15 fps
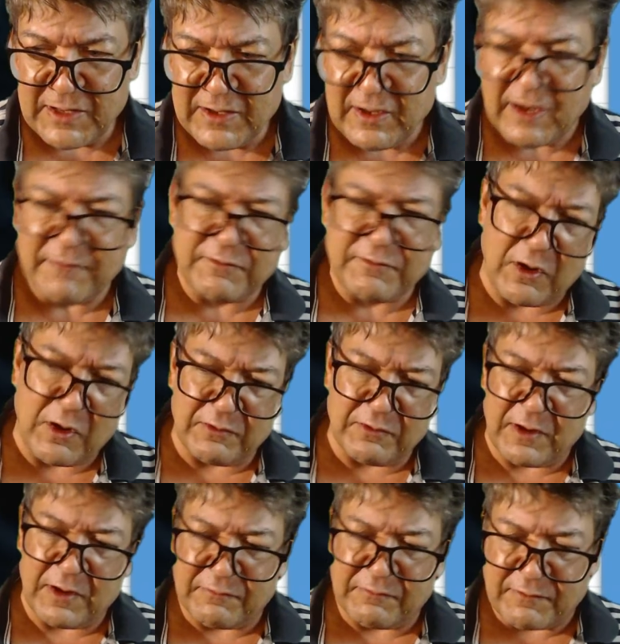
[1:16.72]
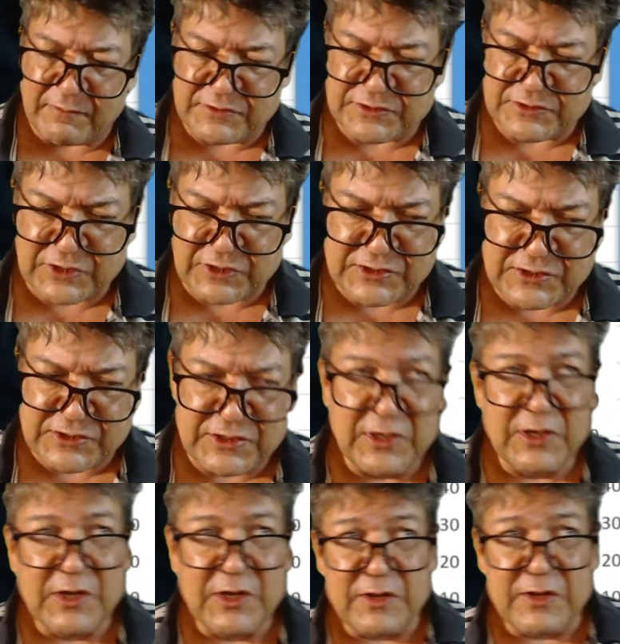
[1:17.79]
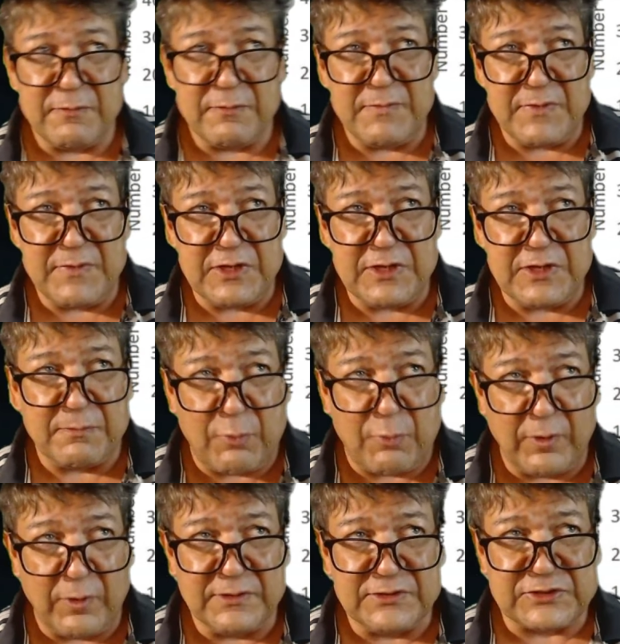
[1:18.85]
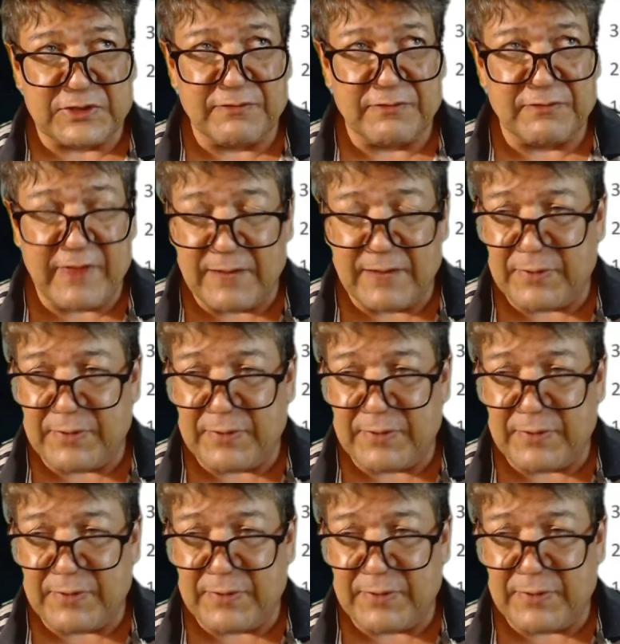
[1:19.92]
I've discussed the importance of that